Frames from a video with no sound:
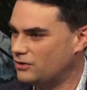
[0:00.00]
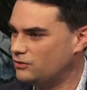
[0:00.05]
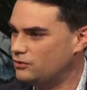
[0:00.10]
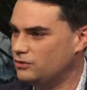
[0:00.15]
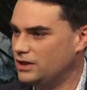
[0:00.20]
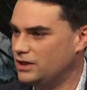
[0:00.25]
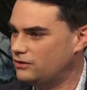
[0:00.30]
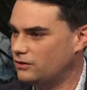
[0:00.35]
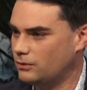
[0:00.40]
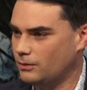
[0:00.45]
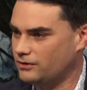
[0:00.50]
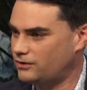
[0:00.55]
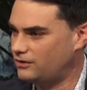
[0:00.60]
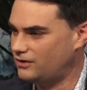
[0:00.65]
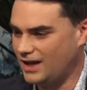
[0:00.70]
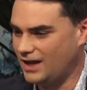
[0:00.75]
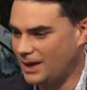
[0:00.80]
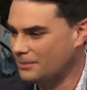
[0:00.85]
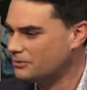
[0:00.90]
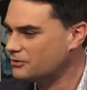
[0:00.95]
is unique to the West
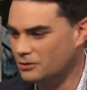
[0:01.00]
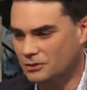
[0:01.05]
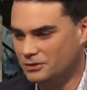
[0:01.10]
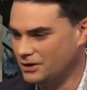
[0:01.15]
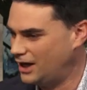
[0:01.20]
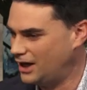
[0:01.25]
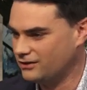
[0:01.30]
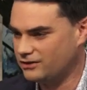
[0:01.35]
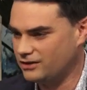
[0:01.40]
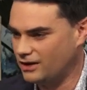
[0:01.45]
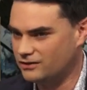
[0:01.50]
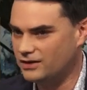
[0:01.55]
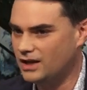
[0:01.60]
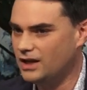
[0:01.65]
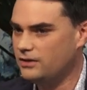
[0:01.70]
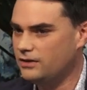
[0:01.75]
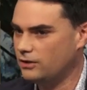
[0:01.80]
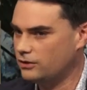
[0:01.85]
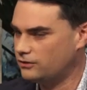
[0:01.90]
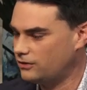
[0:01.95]
is absolute nonsense.
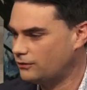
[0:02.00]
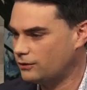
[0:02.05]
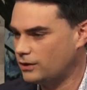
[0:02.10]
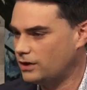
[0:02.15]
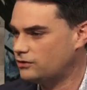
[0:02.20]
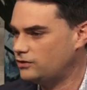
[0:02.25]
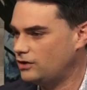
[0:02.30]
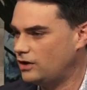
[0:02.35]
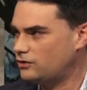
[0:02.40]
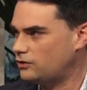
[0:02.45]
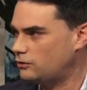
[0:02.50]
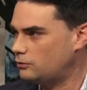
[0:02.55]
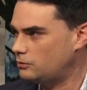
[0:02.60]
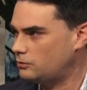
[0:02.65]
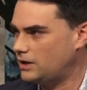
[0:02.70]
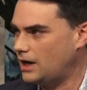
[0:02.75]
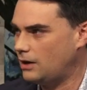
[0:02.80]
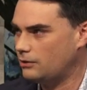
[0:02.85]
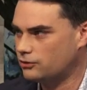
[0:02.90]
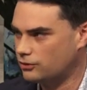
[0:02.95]
There are differentiations
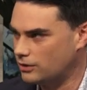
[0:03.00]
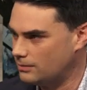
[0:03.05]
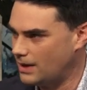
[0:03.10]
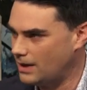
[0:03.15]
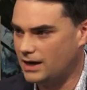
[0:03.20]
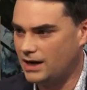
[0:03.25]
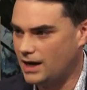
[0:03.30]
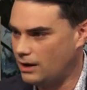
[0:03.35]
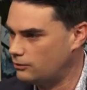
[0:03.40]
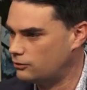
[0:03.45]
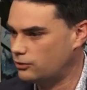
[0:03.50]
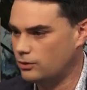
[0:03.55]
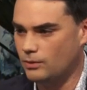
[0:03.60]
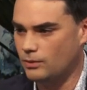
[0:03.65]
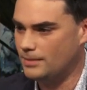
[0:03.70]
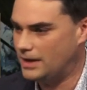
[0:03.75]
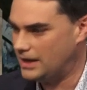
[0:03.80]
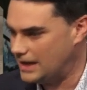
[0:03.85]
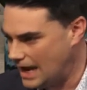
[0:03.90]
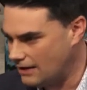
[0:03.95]
between how we treat men and how we treat
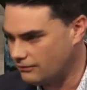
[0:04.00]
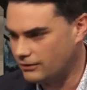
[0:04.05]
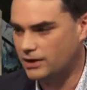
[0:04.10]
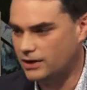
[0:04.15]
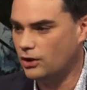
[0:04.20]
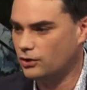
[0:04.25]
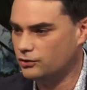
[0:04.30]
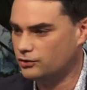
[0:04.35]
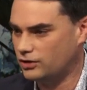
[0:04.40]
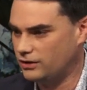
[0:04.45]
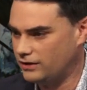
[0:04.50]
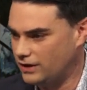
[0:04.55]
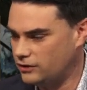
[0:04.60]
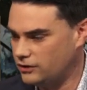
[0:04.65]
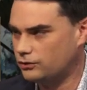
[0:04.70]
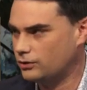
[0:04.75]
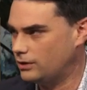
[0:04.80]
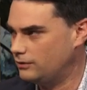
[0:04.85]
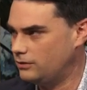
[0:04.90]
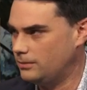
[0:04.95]
women in every culture in the
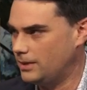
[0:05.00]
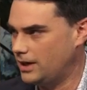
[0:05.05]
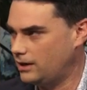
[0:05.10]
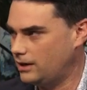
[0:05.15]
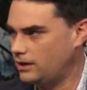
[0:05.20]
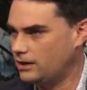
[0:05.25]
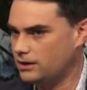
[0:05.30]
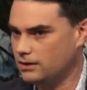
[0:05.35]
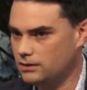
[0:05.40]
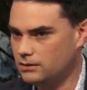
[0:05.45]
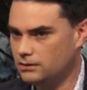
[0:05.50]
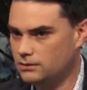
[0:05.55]
history of humanity.